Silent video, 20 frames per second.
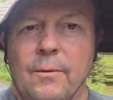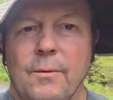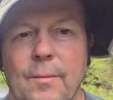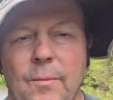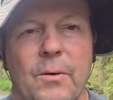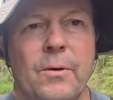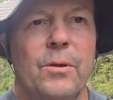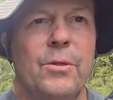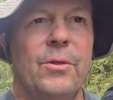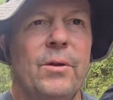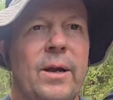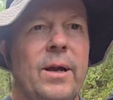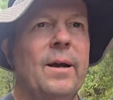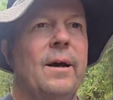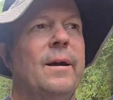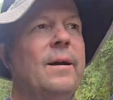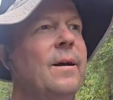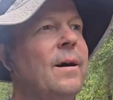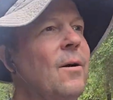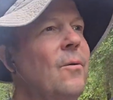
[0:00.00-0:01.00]
one more thing
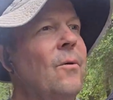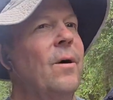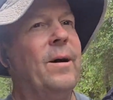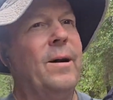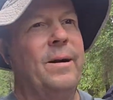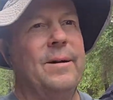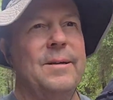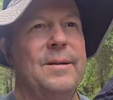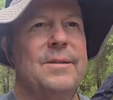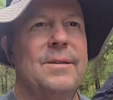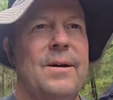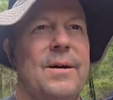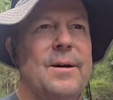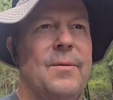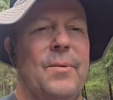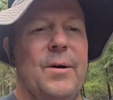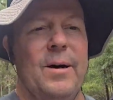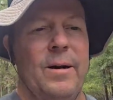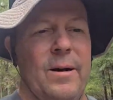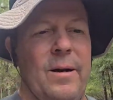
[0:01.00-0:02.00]
I wanted to talk
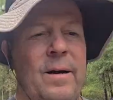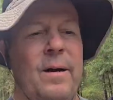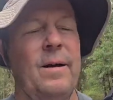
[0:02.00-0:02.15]
about